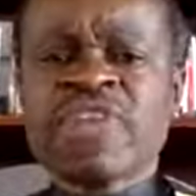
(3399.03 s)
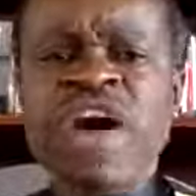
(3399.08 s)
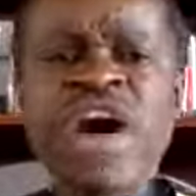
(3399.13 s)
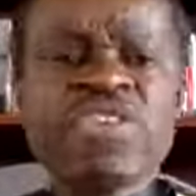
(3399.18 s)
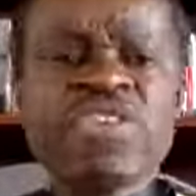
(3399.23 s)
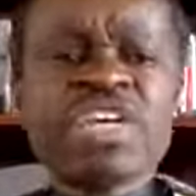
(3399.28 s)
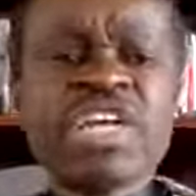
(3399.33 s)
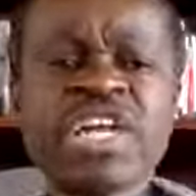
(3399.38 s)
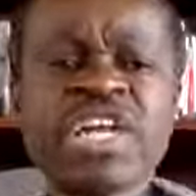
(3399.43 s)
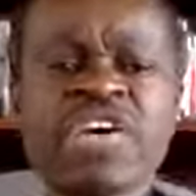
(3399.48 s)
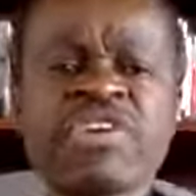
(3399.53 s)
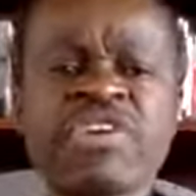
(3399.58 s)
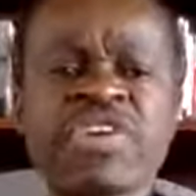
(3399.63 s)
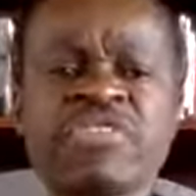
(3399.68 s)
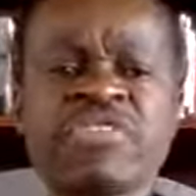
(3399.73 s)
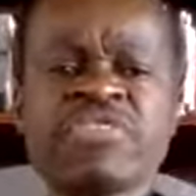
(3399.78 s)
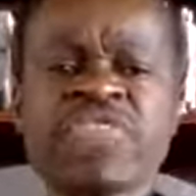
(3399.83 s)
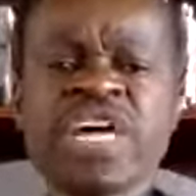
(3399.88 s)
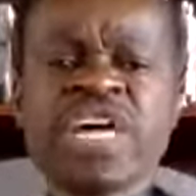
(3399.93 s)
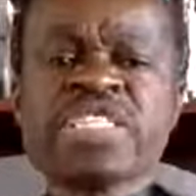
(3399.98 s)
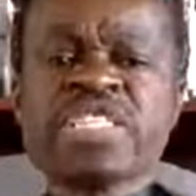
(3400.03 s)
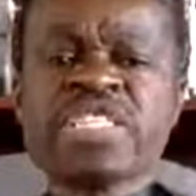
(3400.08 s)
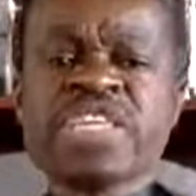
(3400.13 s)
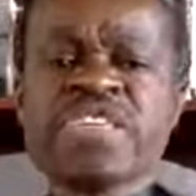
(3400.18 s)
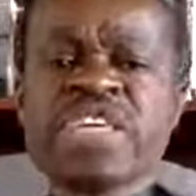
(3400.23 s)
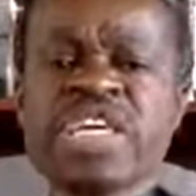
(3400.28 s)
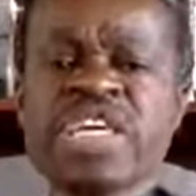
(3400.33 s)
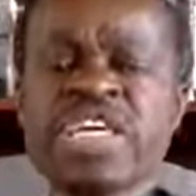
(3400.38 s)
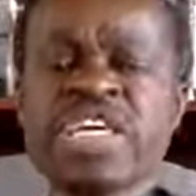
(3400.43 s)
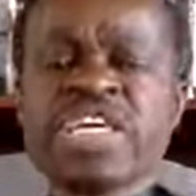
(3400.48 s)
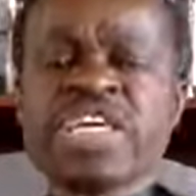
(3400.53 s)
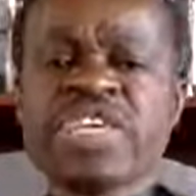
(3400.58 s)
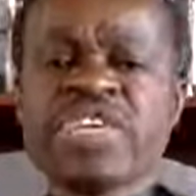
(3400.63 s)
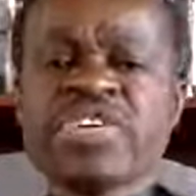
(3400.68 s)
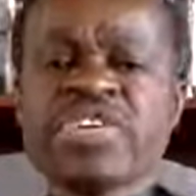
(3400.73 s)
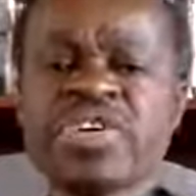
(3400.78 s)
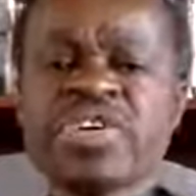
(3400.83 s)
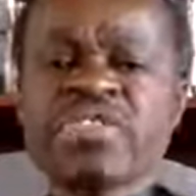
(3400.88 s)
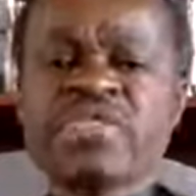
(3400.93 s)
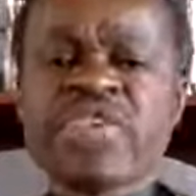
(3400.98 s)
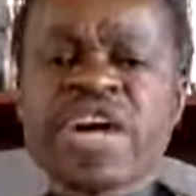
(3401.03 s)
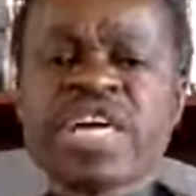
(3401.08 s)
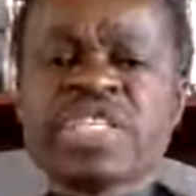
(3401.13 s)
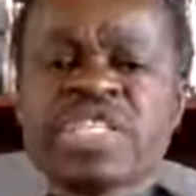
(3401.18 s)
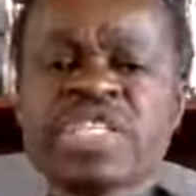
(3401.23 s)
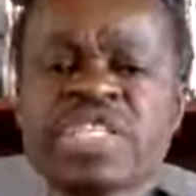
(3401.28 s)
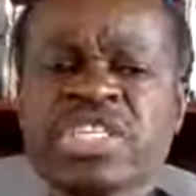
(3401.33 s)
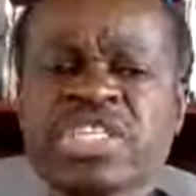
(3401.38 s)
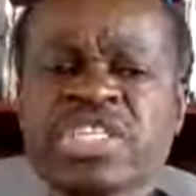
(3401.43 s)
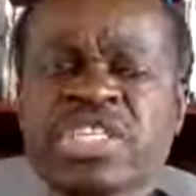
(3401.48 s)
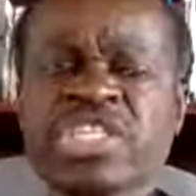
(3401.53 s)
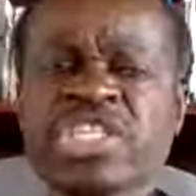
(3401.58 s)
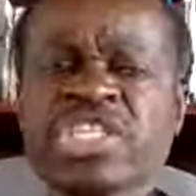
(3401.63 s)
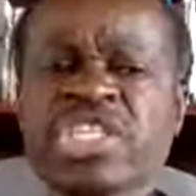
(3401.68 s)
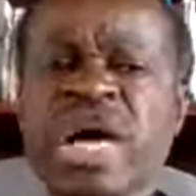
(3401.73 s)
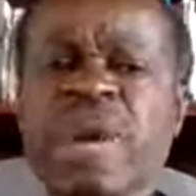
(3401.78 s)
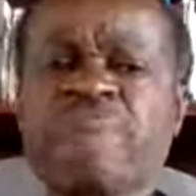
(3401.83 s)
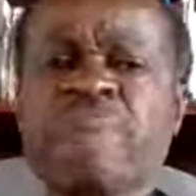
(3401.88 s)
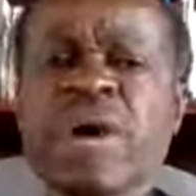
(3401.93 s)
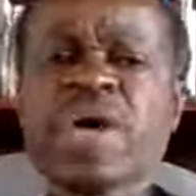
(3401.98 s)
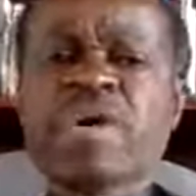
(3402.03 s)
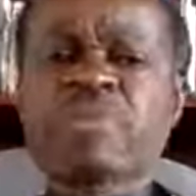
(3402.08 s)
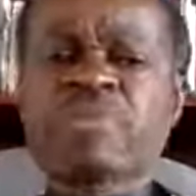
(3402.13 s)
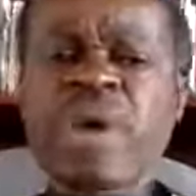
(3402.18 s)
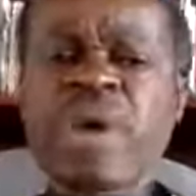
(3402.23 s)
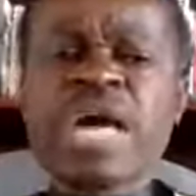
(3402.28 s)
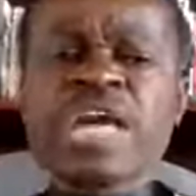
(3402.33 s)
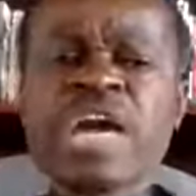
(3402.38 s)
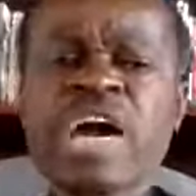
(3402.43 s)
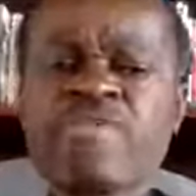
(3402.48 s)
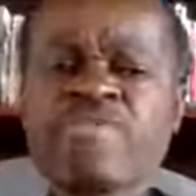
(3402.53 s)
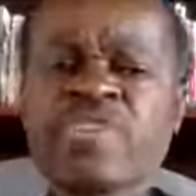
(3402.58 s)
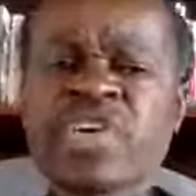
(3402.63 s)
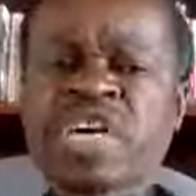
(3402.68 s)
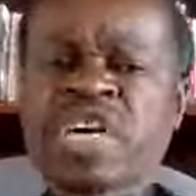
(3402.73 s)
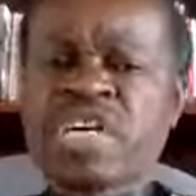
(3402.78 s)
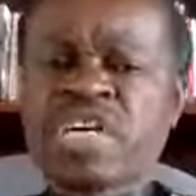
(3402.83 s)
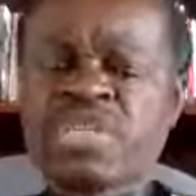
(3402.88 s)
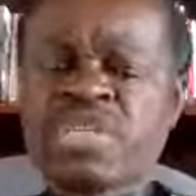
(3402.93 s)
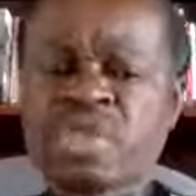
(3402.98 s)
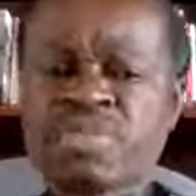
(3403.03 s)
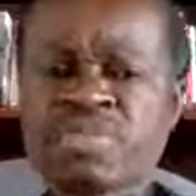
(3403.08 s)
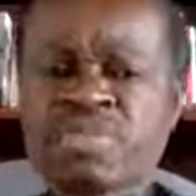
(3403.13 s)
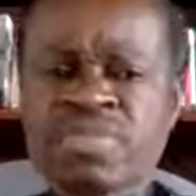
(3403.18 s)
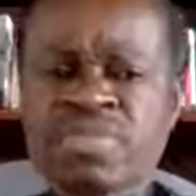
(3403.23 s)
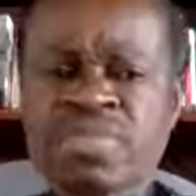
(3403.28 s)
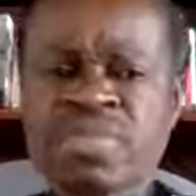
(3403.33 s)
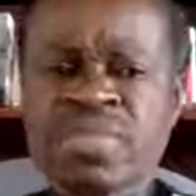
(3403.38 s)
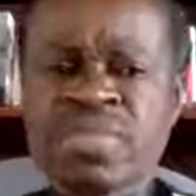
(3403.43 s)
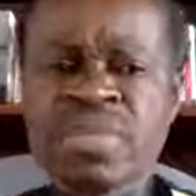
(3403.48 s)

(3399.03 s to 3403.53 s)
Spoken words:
founded a university, the Eden University, teaching about Pan-Africanism.